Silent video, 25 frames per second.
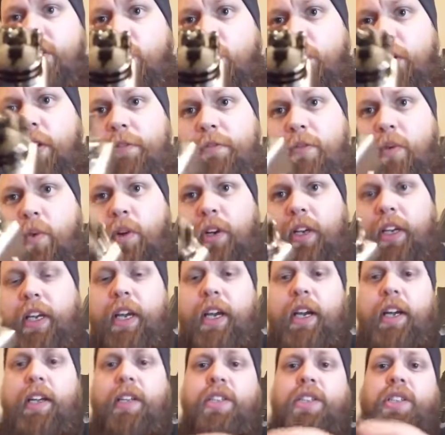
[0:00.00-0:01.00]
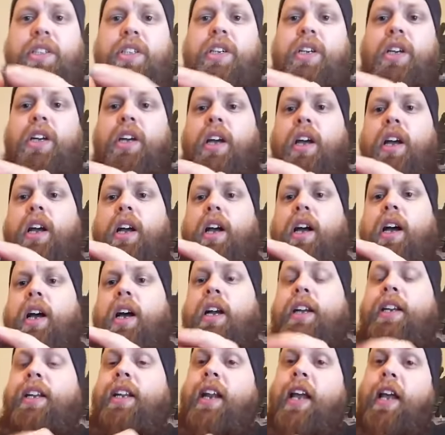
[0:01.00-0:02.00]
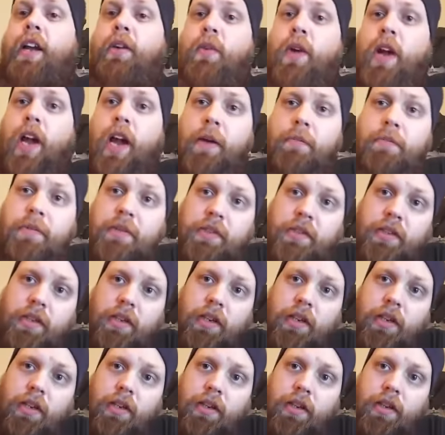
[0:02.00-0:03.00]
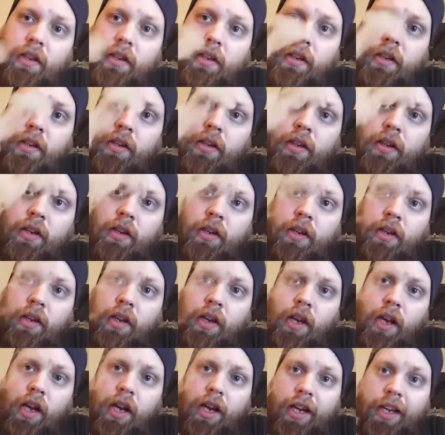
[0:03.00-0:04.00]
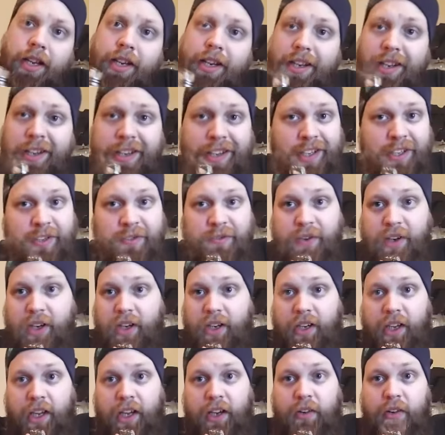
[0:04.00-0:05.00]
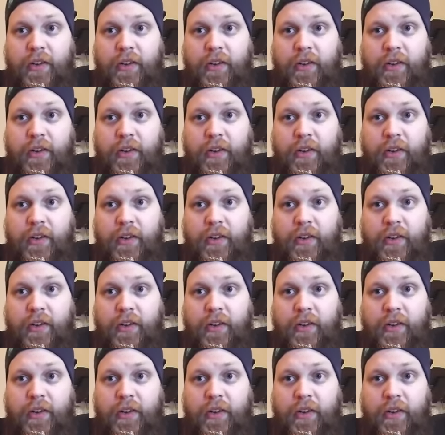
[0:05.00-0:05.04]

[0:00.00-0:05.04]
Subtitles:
24 gauge. I did 8 wraps, and it's fucking